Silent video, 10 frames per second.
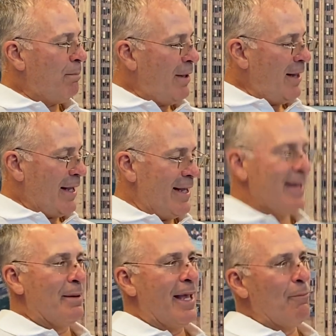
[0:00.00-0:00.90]
play like he
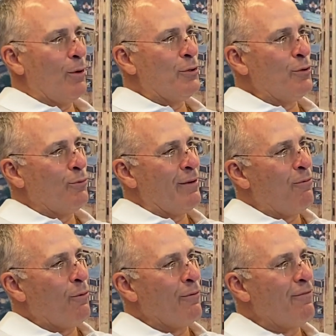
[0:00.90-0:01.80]
did in game one, two, three,
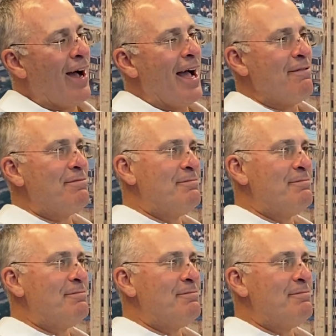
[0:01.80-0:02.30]
four, and five.